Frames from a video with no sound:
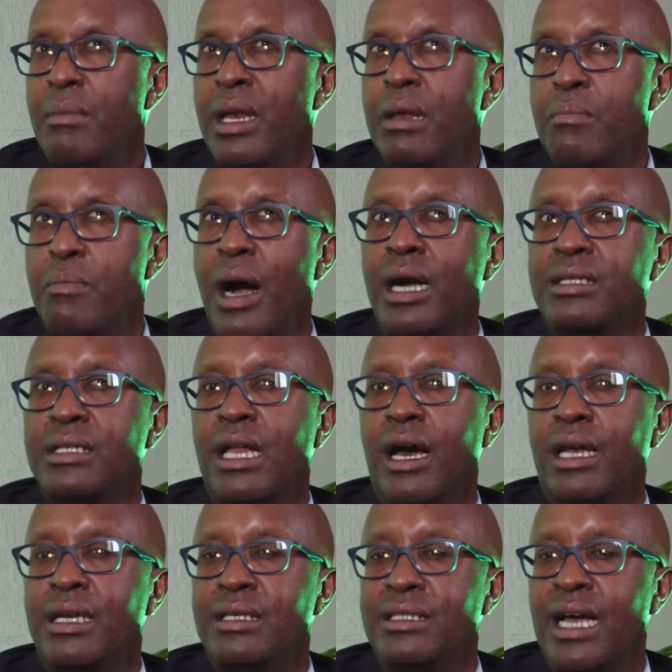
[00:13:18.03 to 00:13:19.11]
Many banks
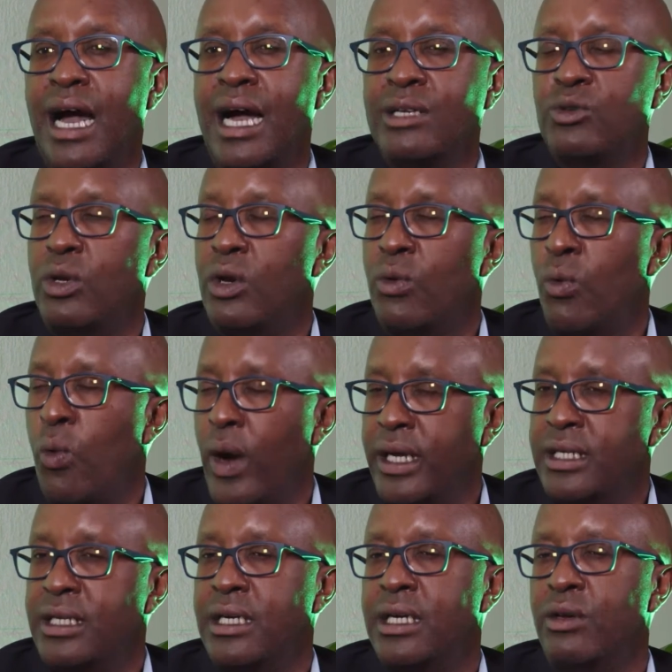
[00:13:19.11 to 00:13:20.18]
nowadays are actually
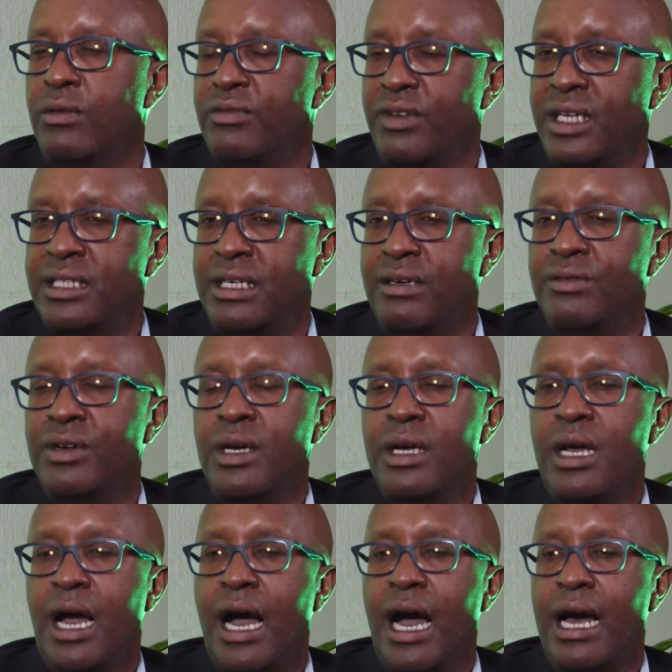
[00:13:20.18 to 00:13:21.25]
quite innovative.
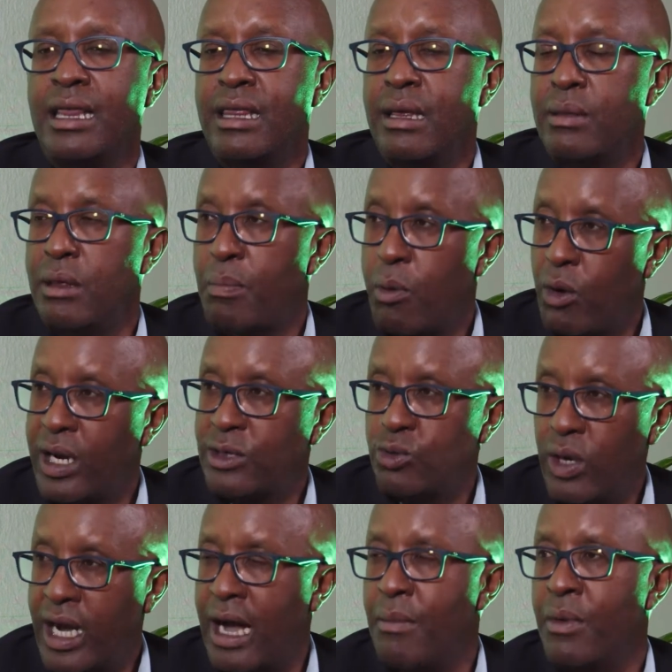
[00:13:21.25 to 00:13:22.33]
The
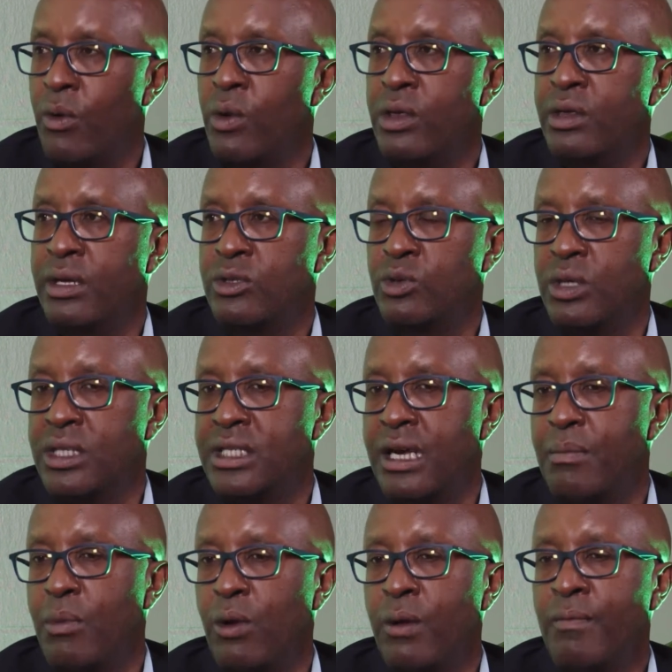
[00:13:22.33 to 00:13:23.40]
products we're coming with to the
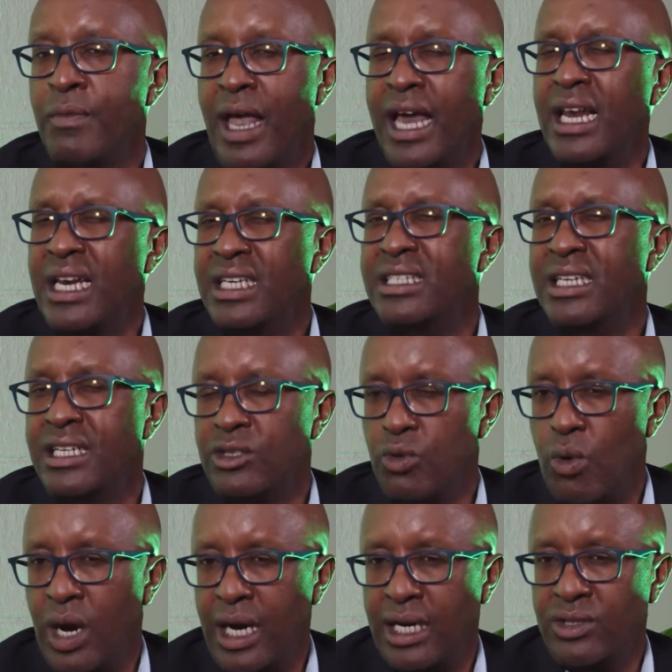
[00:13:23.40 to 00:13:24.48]
table and listening
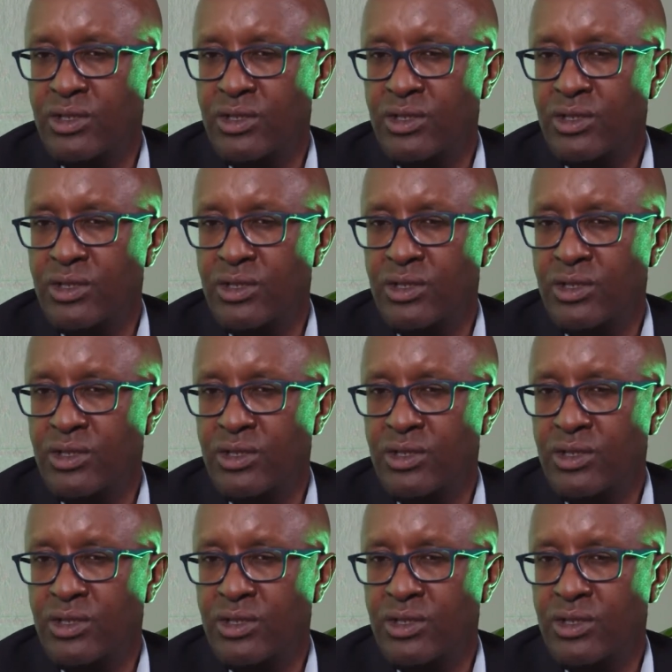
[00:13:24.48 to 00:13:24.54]
to our